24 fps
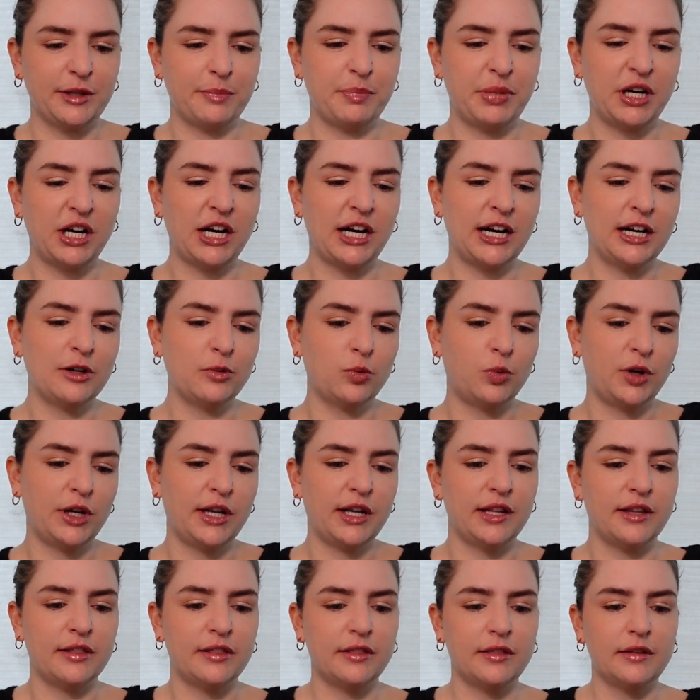the pot
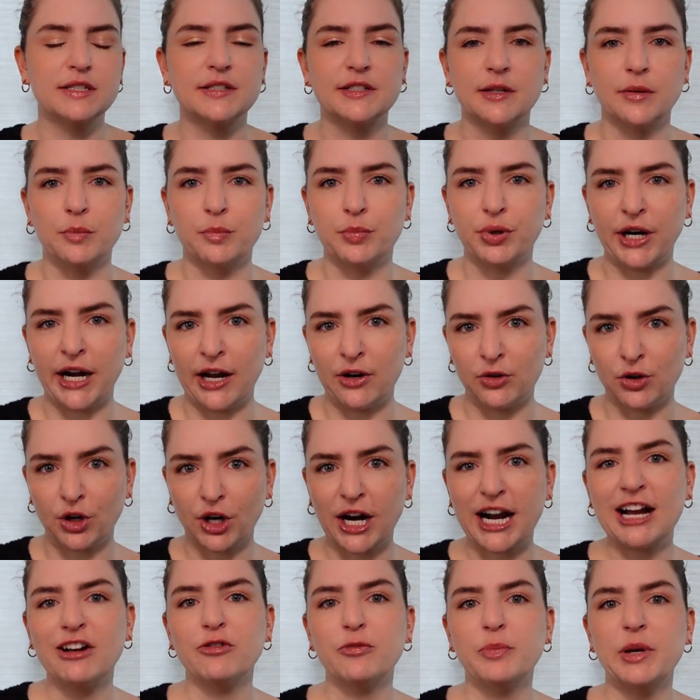with some brown
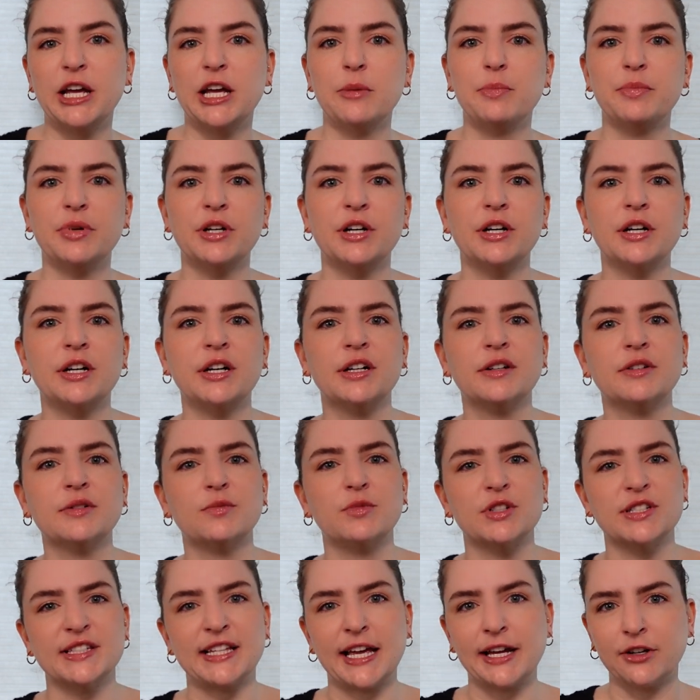craft paper,
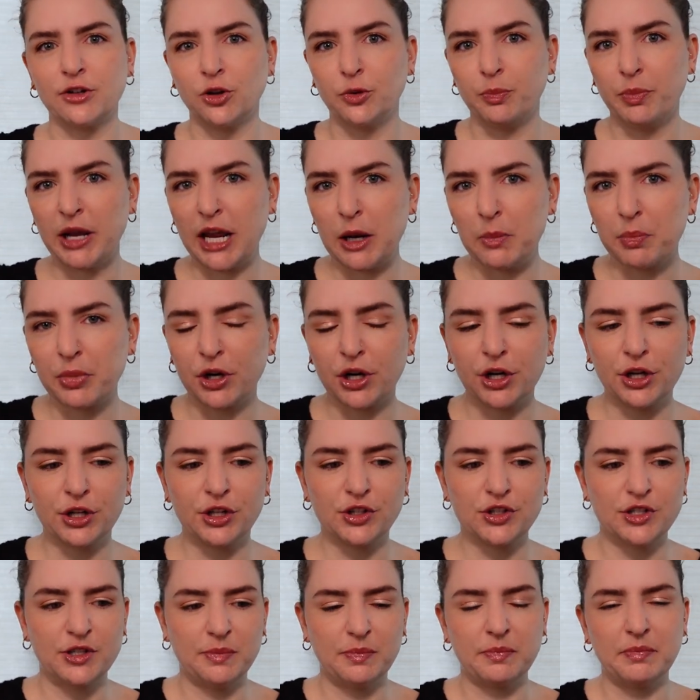recycled paper
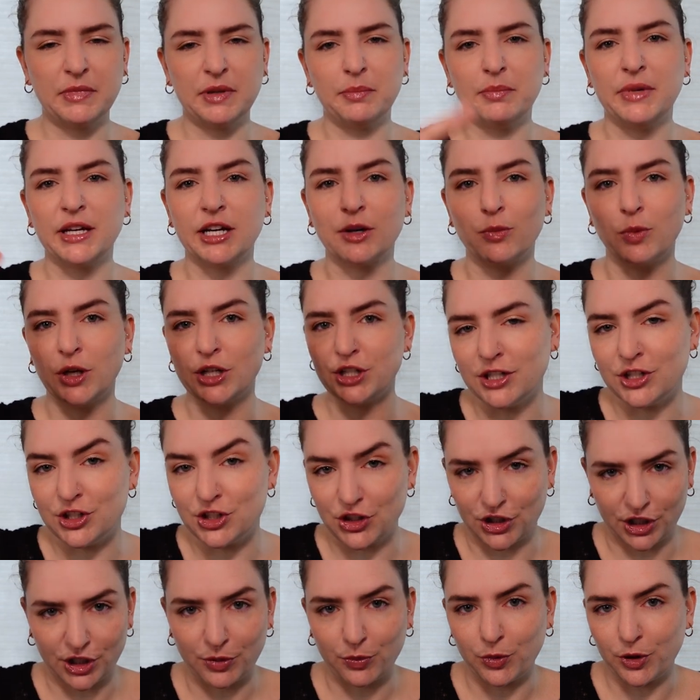to mimic what the
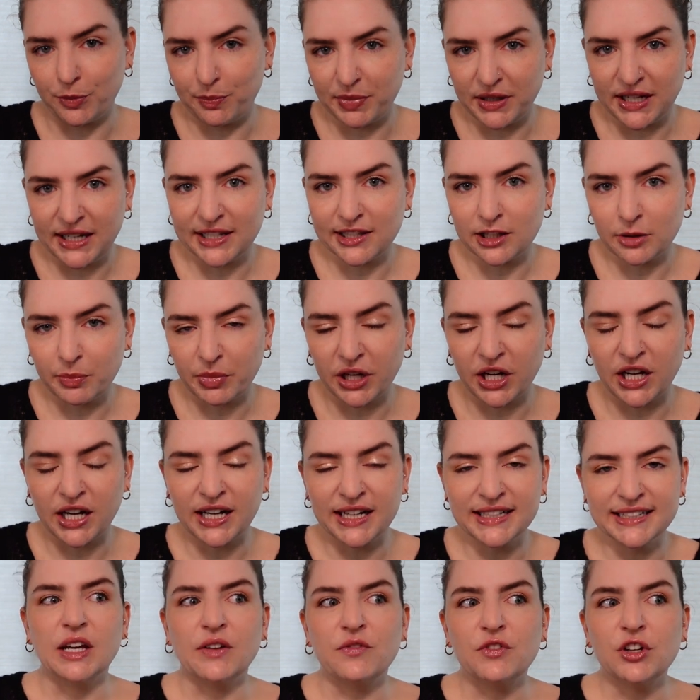dirt would be in the
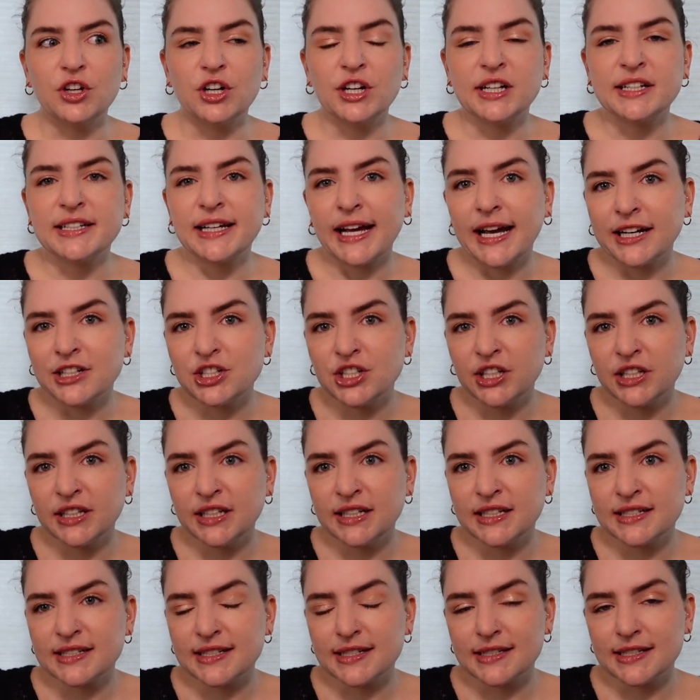pot. If you're attaching
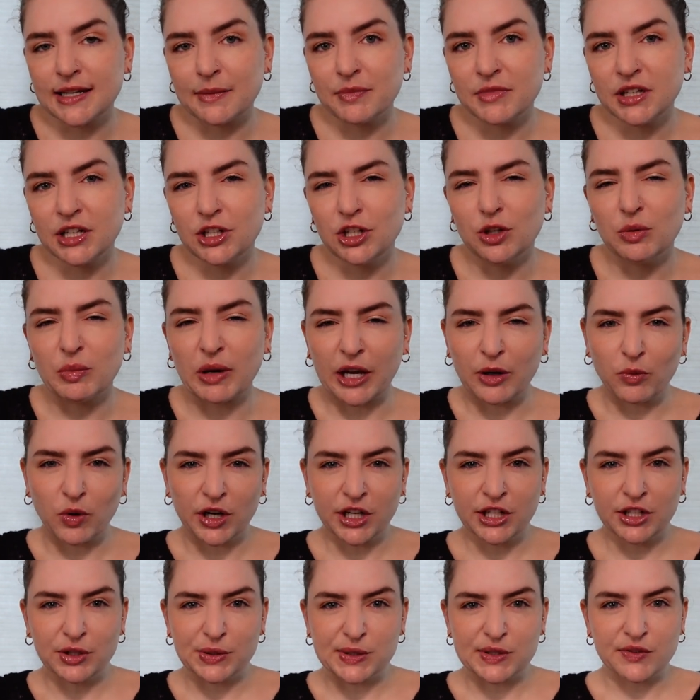these to something, you might want
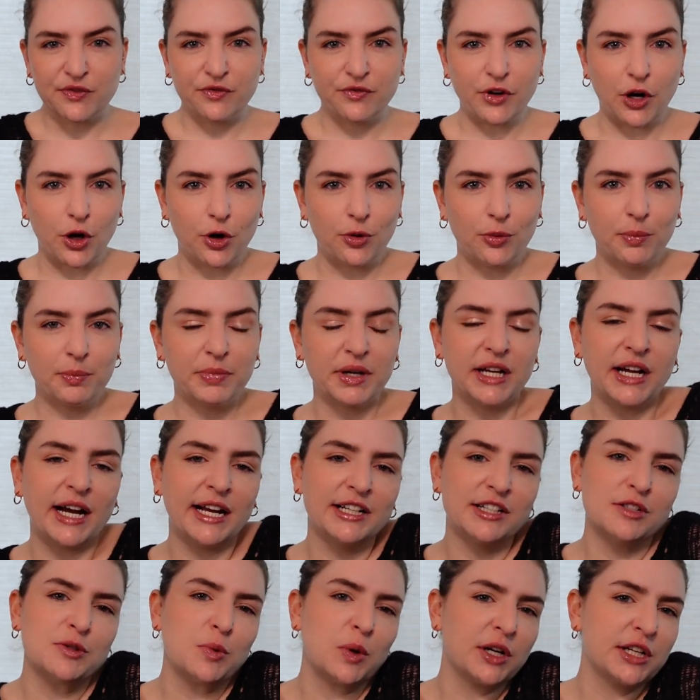to use foam, but I
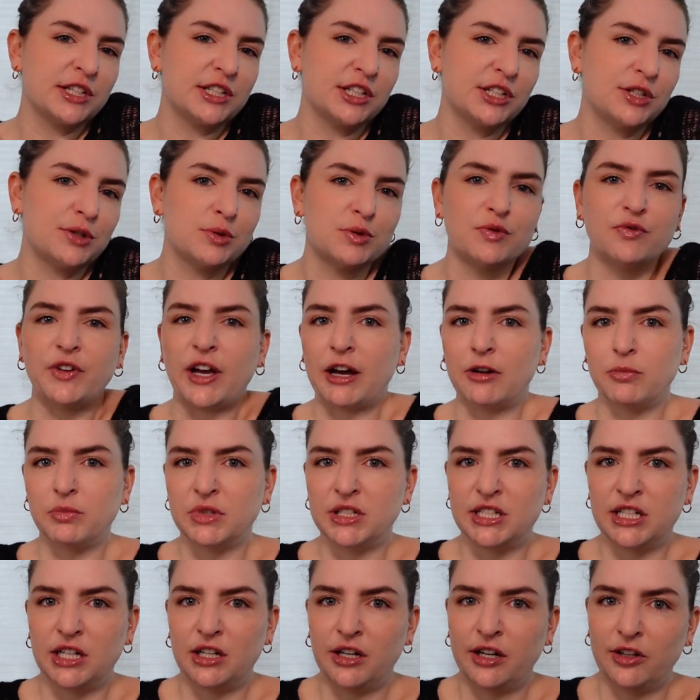just wanted to use found
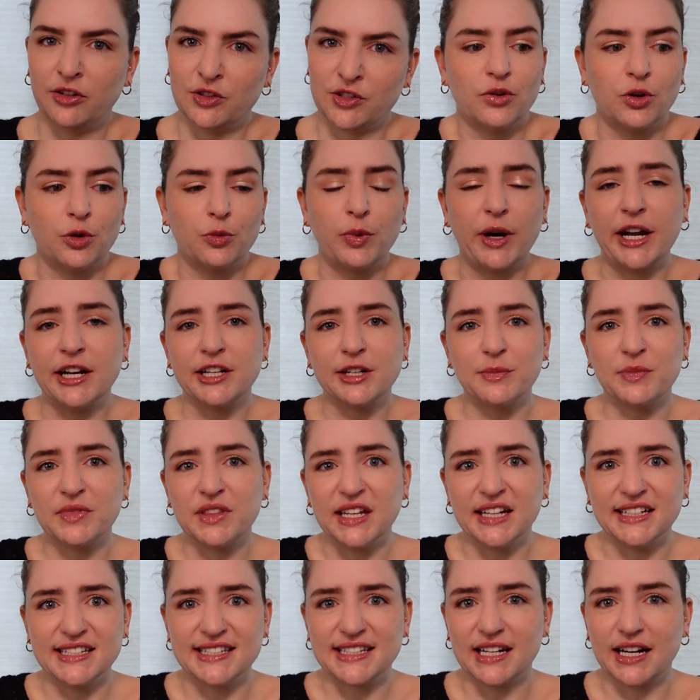materials or random
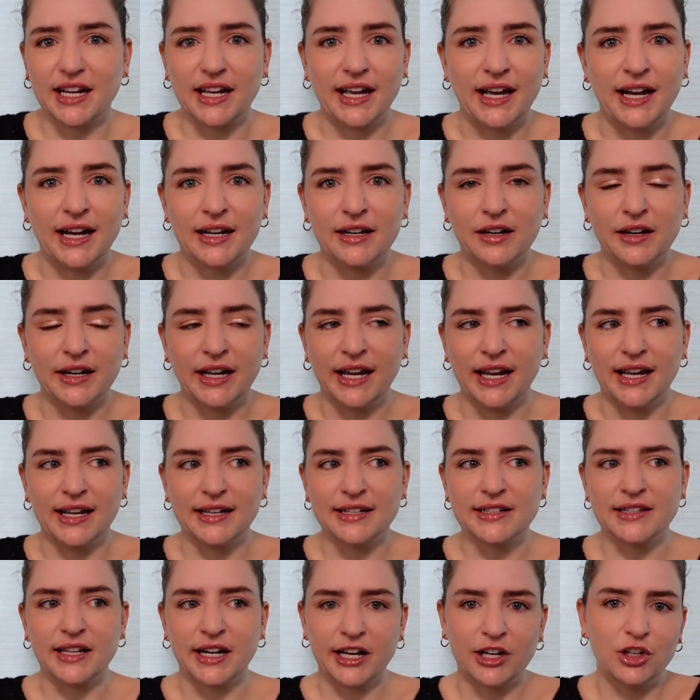things that I had on hand
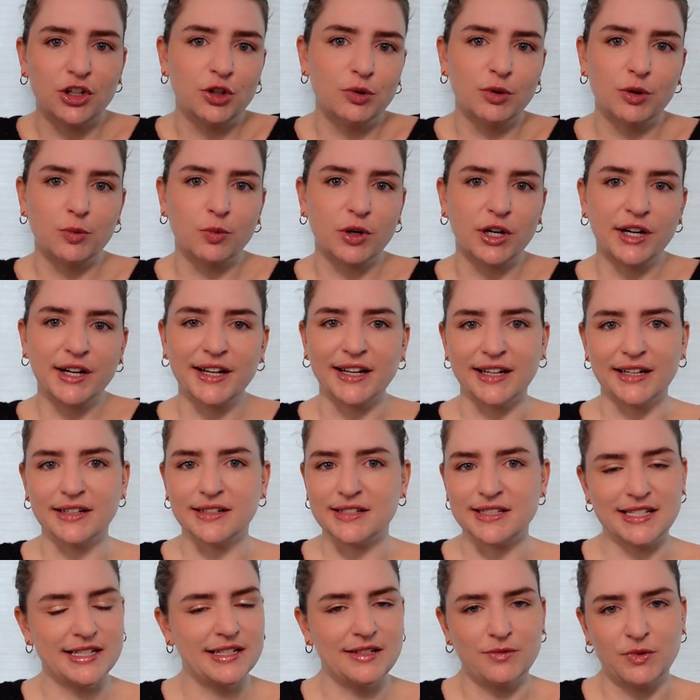hand that I knew would work
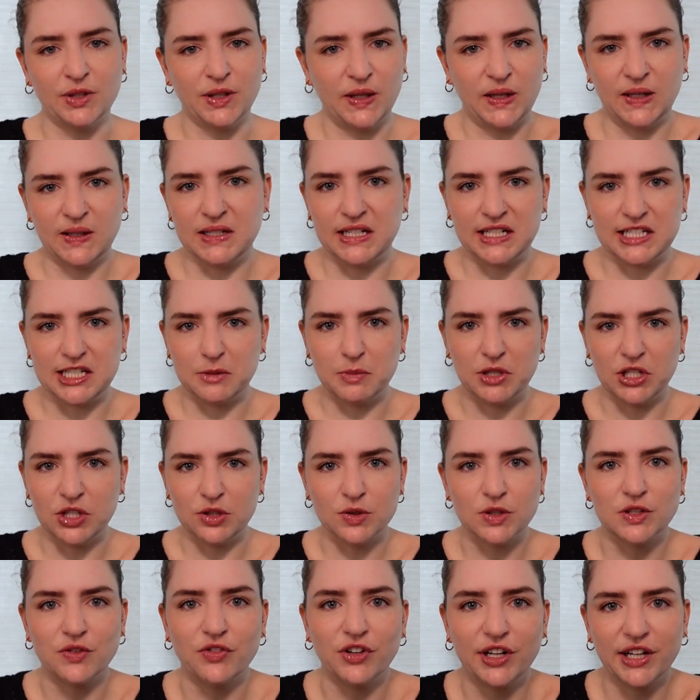and didn't really need to be
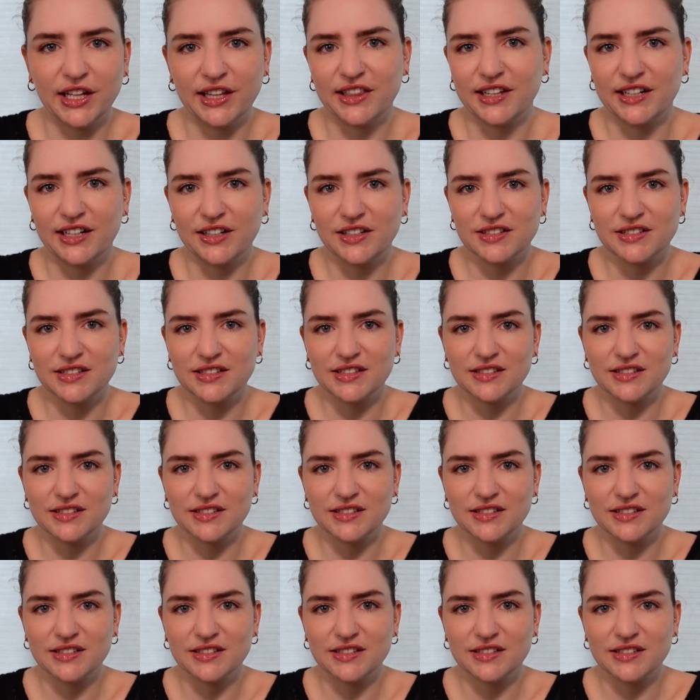used for anything else.